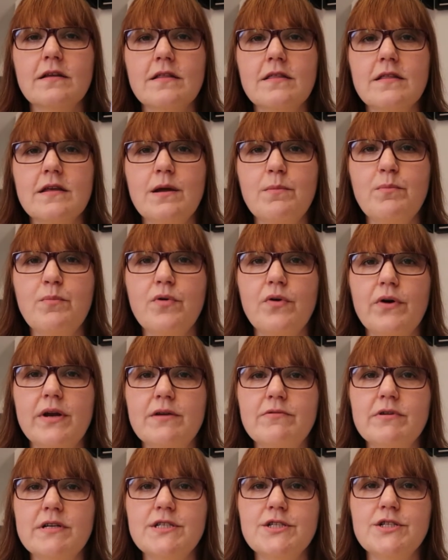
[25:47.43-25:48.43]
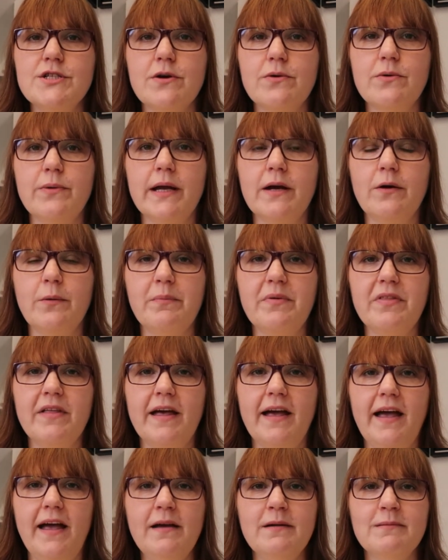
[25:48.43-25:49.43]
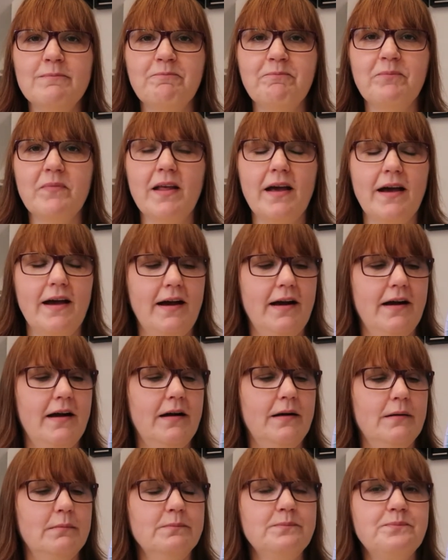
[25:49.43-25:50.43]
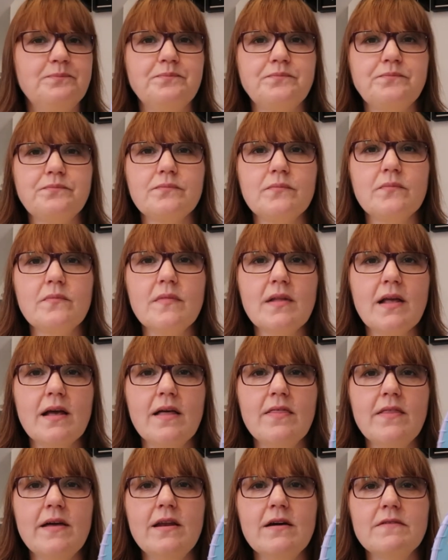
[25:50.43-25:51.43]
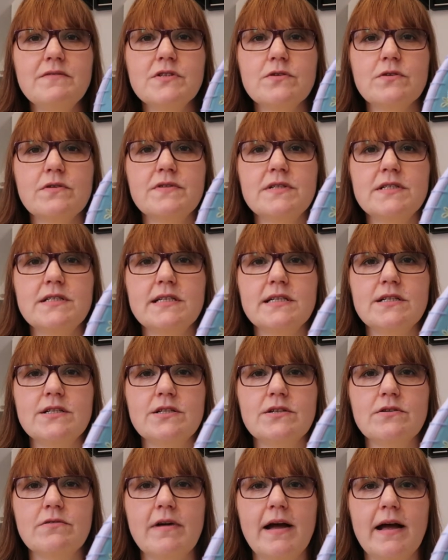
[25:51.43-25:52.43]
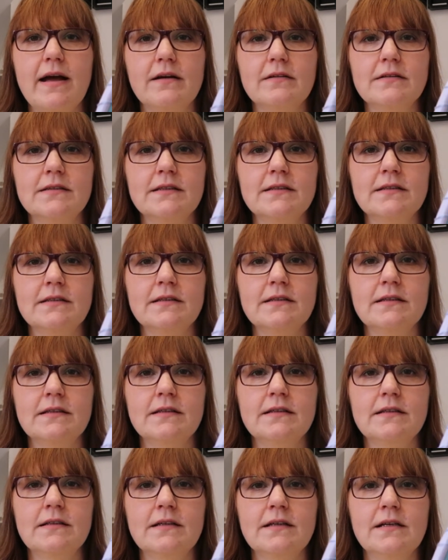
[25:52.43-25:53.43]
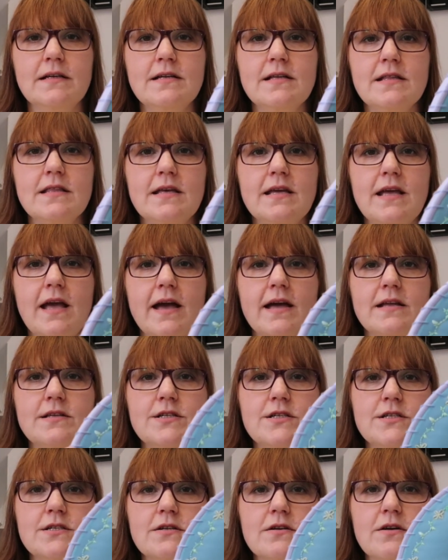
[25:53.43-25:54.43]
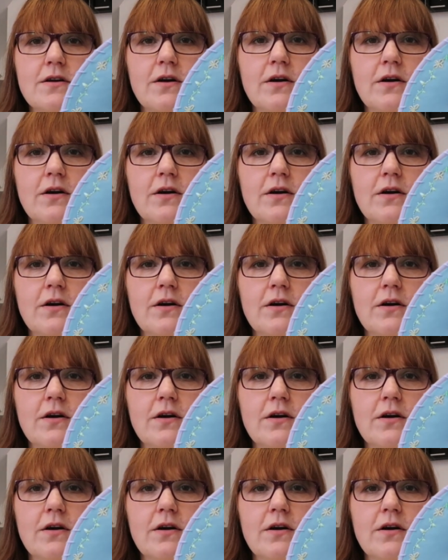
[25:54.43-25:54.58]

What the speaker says: the embroidery is showing up there. And then I've sort of stitched around the edge